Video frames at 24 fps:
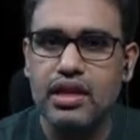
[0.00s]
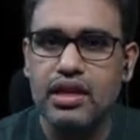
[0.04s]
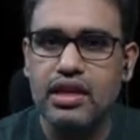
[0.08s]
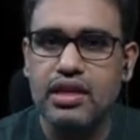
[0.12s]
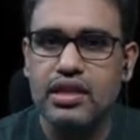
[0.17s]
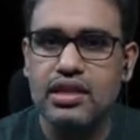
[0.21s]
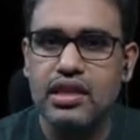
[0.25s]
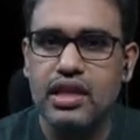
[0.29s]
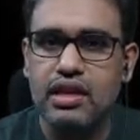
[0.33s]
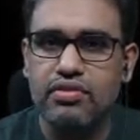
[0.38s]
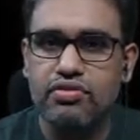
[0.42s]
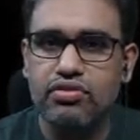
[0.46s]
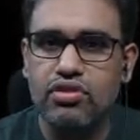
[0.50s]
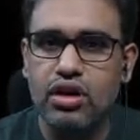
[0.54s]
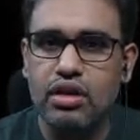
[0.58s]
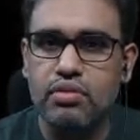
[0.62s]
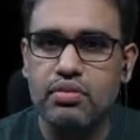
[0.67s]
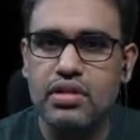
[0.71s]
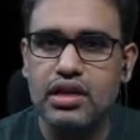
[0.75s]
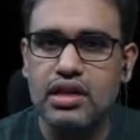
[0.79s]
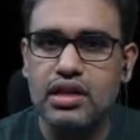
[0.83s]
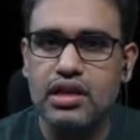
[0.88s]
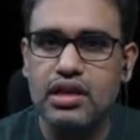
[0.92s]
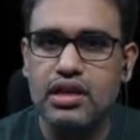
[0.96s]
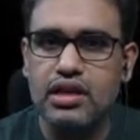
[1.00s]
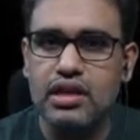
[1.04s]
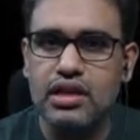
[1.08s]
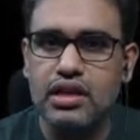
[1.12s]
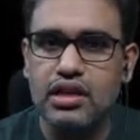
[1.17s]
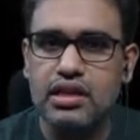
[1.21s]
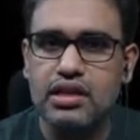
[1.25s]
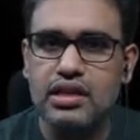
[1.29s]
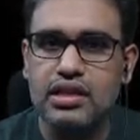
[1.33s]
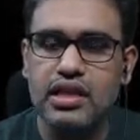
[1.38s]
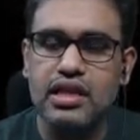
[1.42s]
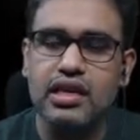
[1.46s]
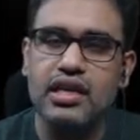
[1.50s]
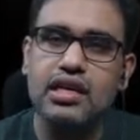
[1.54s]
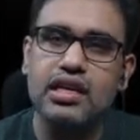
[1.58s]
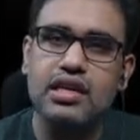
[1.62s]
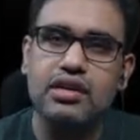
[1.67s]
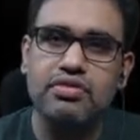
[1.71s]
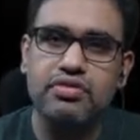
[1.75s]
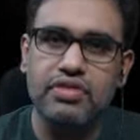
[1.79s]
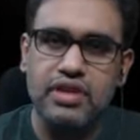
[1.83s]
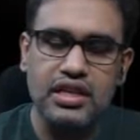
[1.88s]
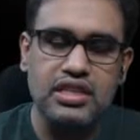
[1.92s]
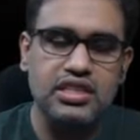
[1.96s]
They form a thickened
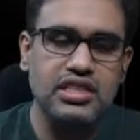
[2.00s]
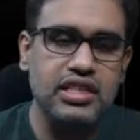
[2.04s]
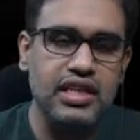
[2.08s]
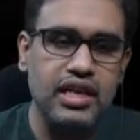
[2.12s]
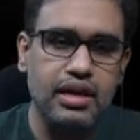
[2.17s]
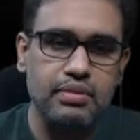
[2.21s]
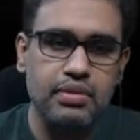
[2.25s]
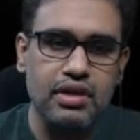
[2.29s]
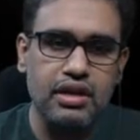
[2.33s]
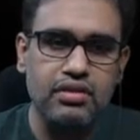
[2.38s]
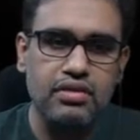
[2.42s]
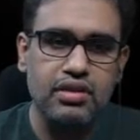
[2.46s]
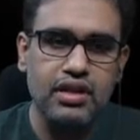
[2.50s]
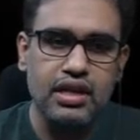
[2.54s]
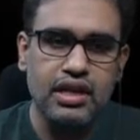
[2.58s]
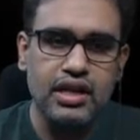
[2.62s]
fascia above,